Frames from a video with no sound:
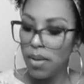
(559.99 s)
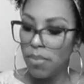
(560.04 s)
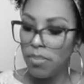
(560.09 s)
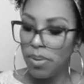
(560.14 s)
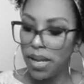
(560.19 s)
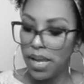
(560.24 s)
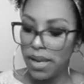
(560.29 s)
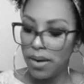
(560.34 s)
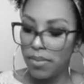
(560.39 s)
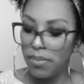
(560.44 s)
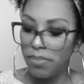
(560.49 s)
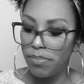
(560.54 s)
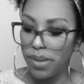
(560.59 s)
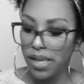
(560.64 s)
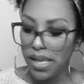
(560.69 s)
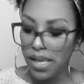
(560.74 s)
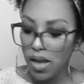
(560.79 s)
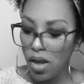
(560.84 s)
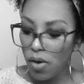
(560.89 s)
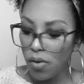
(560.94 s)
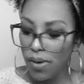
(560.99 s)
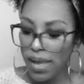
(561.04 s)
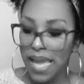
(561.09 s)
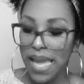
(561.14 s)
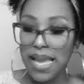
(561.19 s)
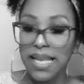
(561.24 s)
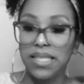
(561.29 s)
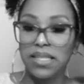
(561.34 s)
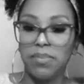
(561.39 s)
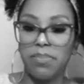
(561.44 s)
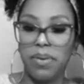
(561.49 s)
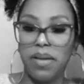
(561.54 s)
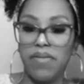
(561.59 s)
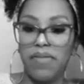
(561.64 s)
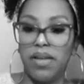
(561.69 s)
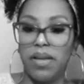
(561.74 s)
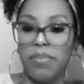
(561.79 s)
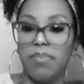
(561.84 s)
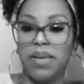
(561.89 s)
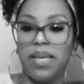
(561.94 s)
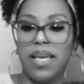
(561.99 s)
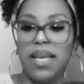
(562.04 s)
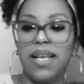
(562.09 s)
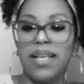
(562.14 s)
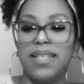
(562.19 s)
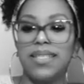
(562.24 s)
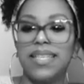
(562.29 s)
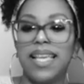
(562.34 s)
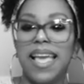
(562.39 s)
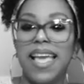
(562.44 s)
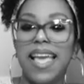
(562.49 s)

But be okay to pivot, because